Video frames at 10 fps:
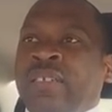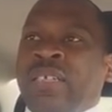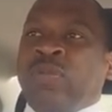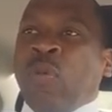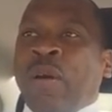
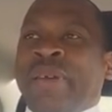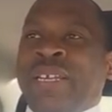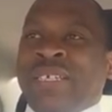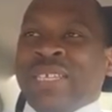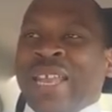This
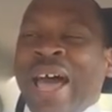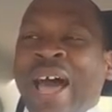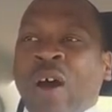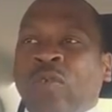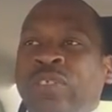woman is
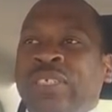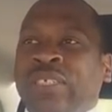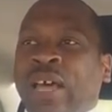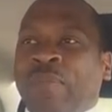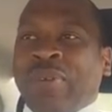loud.
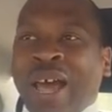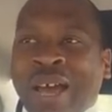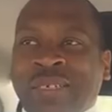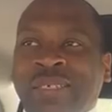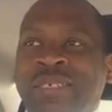She's
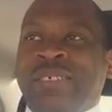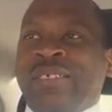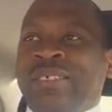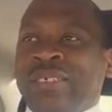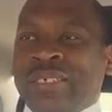
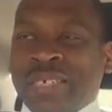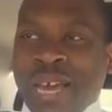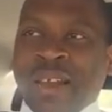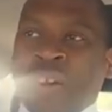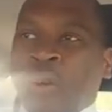obnoxious. She's
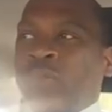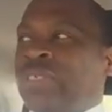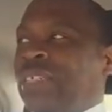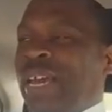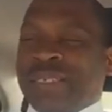ghetto.
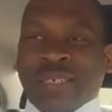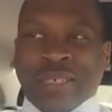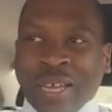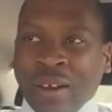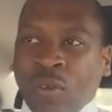She has a
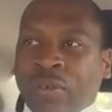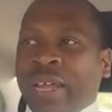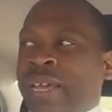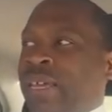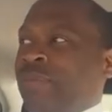ghetto
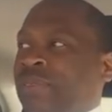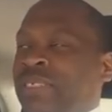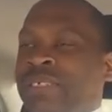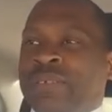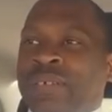name.
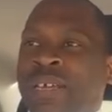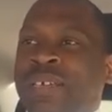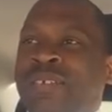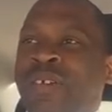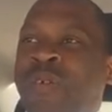She,
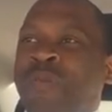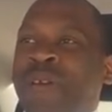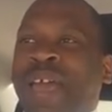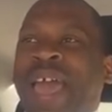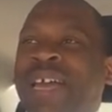you know,
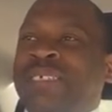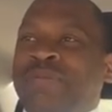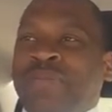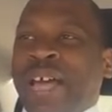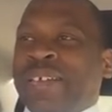
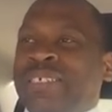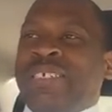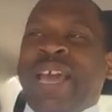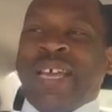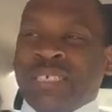acts like
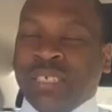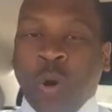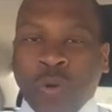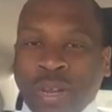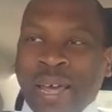she has
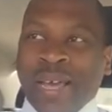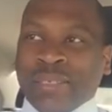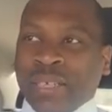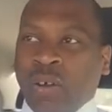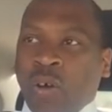no
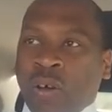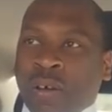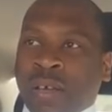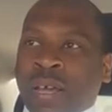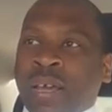class at
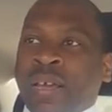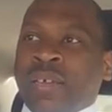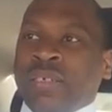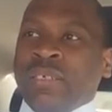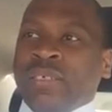all.
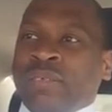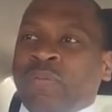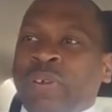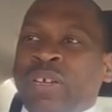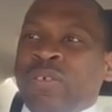She's
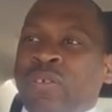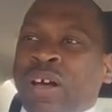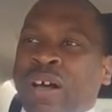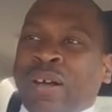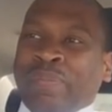real
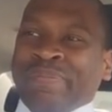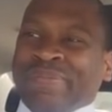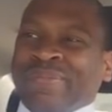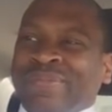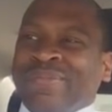
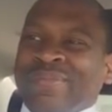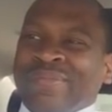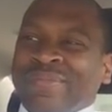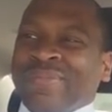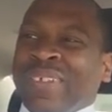um,
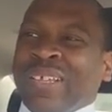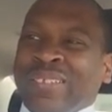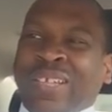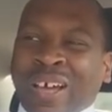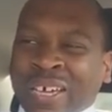
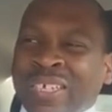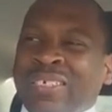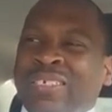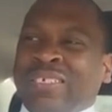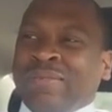
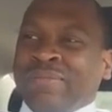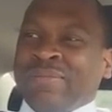thuggish